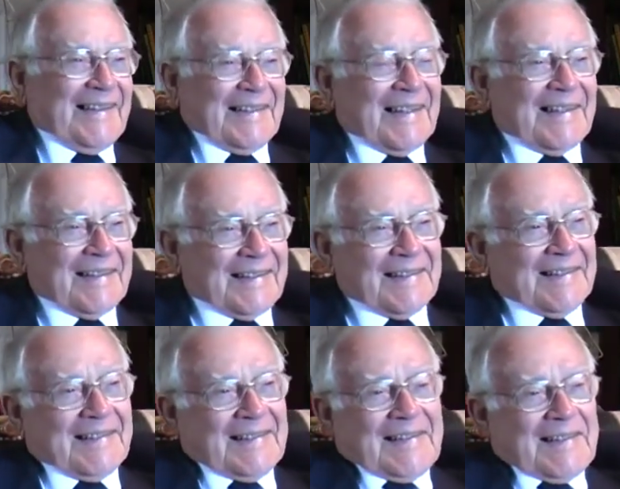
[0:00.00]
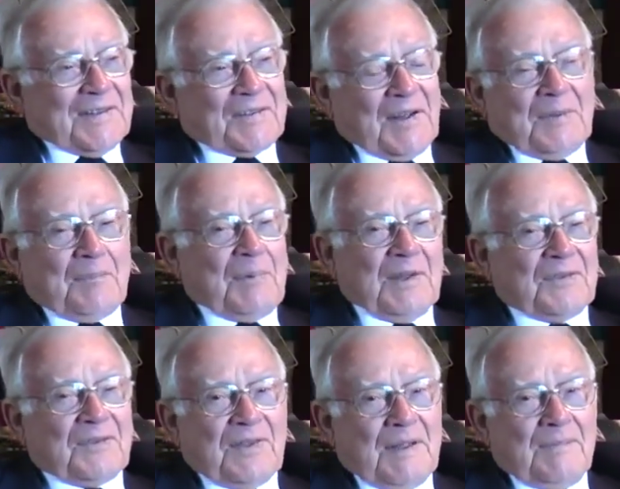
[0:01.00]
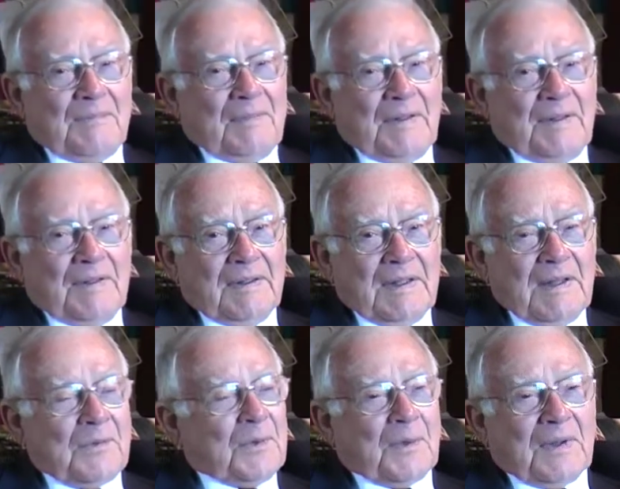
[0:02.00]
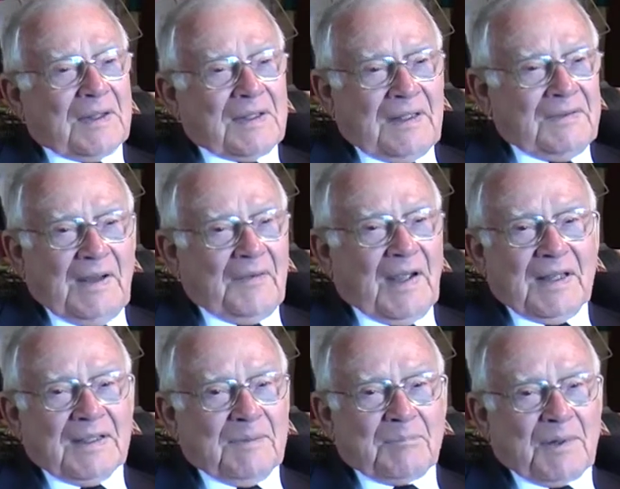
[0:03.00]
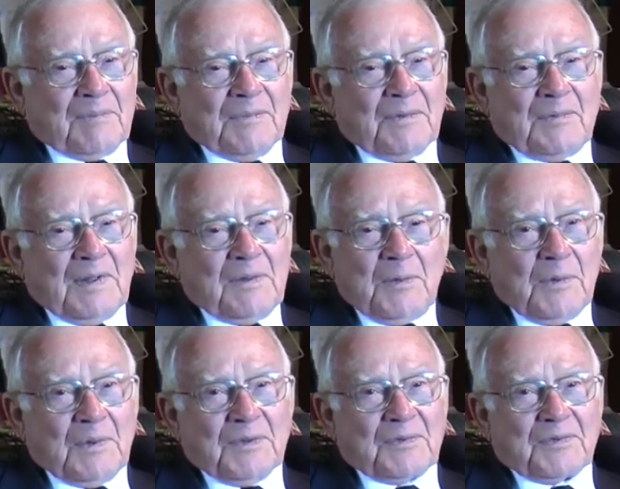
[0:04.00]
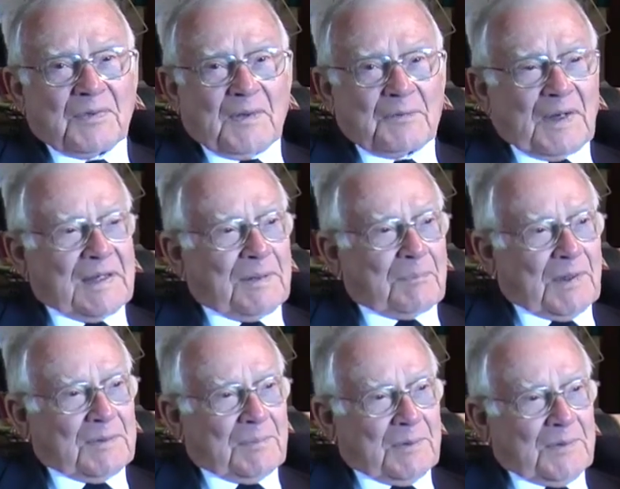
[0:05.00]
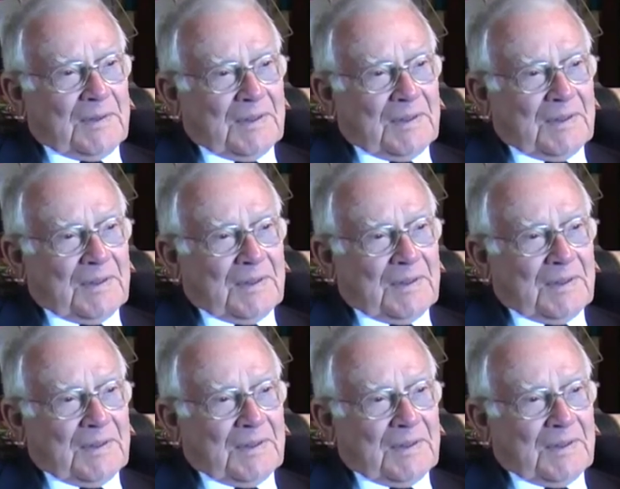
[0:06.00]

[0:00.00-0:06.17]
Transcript: Yeah. So, but I've never had any problem with them. They're always friendly people.